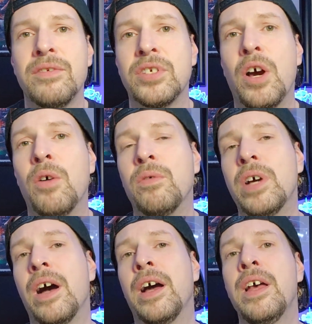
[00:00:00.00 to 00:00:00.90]
So,
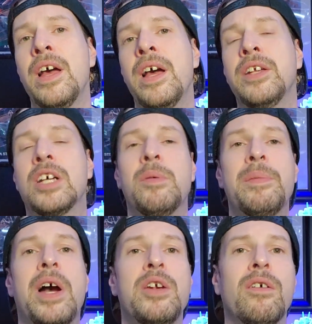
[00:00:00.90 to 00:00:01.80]
uh, Tell me
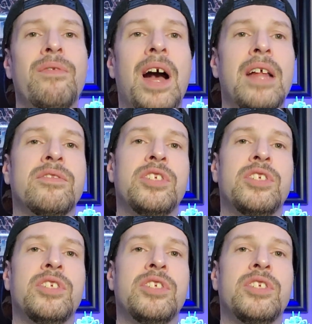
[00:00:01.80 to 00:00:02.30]
about your finds.